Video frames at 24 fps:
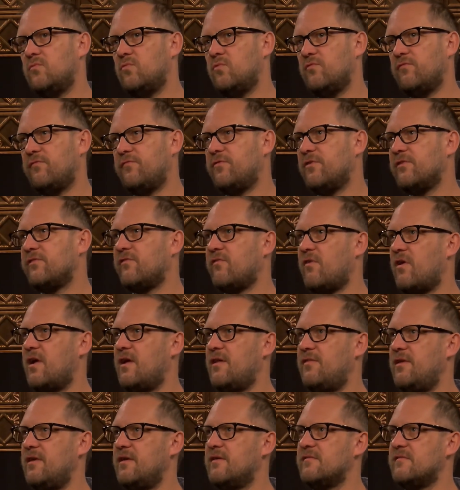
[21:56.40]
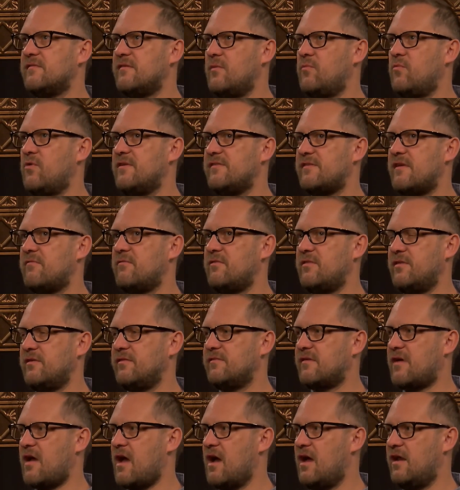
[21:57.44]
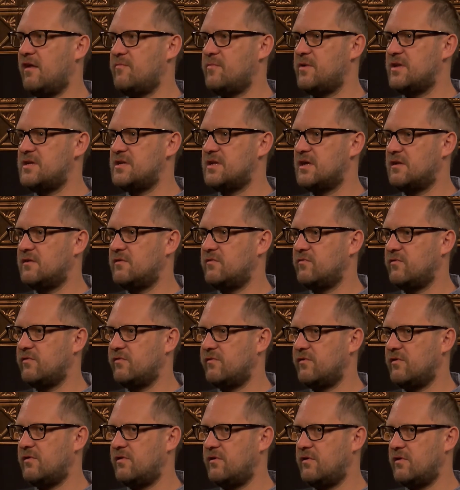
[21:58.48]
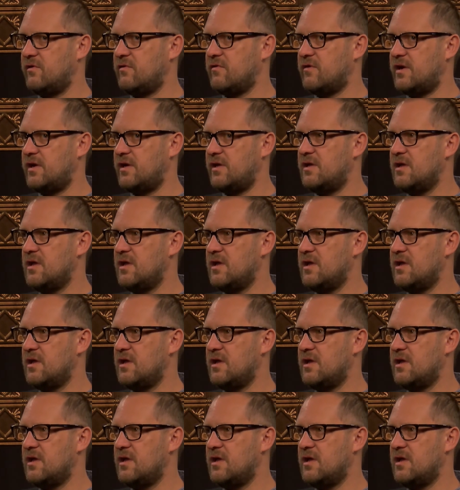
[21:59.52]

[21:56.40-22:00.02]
first of all, I think in some ways everything's kind of been done to a certain degree.